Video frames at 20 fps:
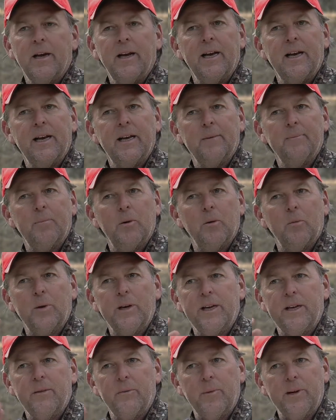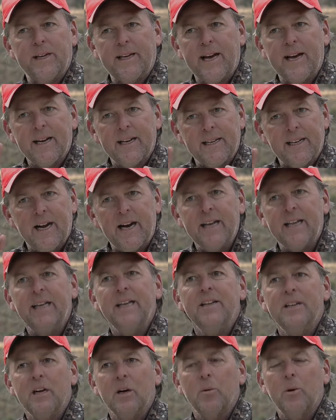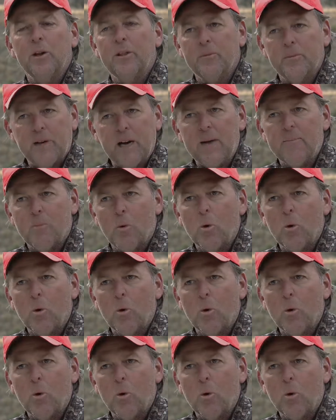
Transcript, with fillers: But we kind of got in there with them, got